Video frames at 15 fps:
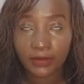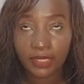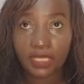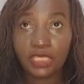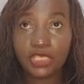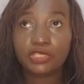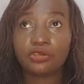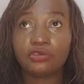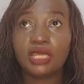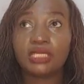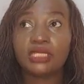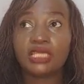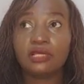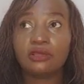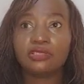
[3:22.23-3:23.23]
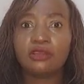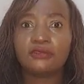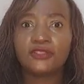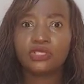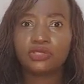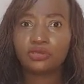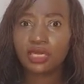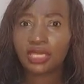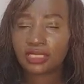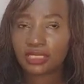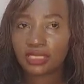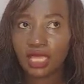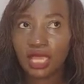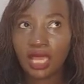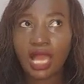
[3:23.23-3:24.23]
It creates a lot of stress,
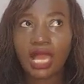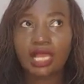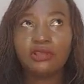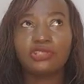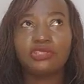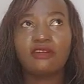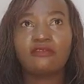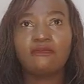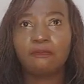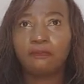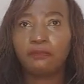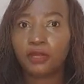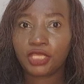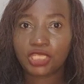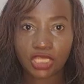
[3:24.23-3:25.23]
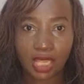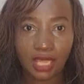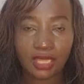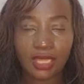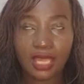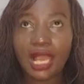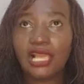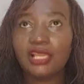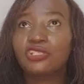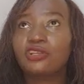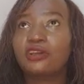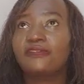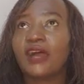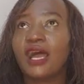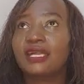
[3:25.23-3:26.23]
a lot of pressure, a lot
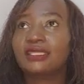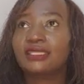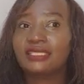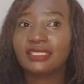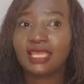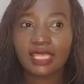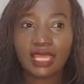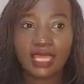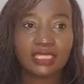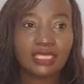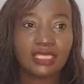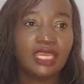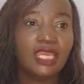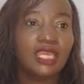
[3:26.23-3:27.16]
of anxiety.